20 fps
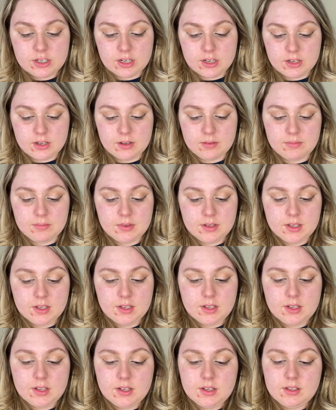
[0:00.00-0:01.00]

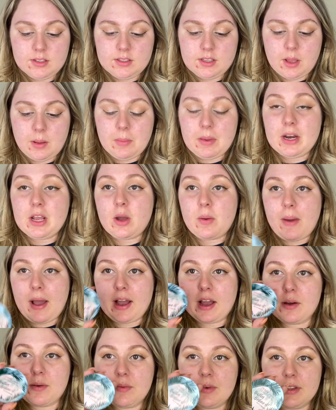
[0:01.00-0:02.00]
So I'm gonna go
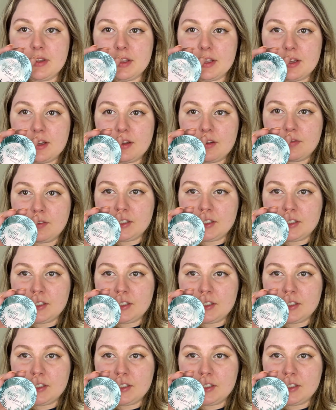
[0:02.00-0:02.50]
back in with the